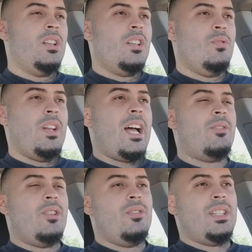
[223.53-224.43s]
you now
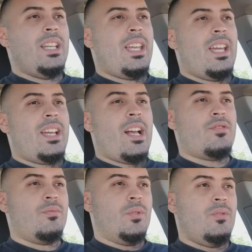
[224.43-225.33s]
know that they can't
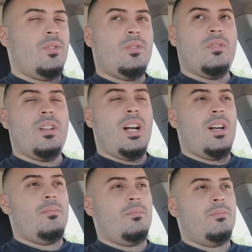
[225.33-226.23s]
cast removal.
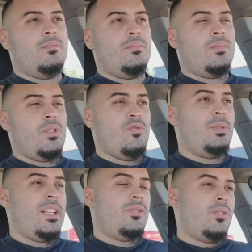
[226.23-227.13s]
You
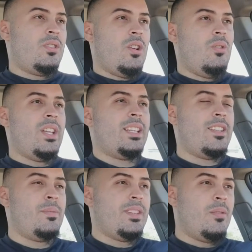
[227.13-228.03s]
played so slow that they
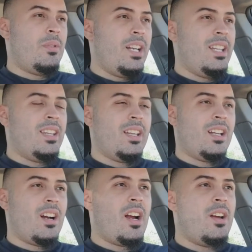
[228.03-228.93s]
spent their money
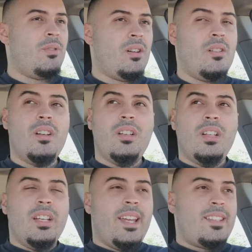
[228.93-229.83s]
thinking, all right, well,
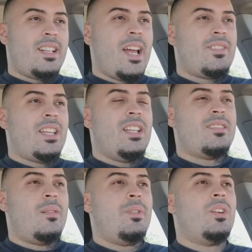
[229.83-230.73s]
he's gonna have to hit
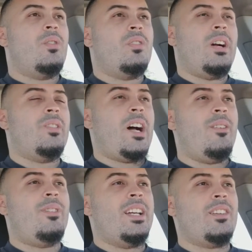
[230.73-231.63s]
something, or
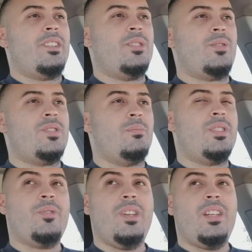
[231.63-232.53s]
I'll find a resource in
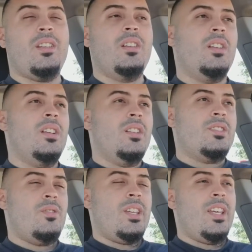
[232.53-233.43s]
between.
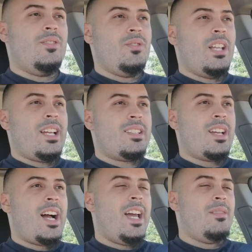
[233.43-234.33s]
So it gives you like
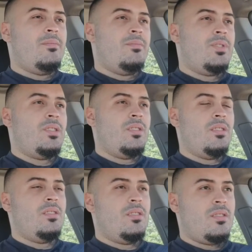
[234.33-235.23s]
time
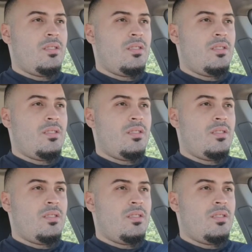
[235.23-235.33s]
to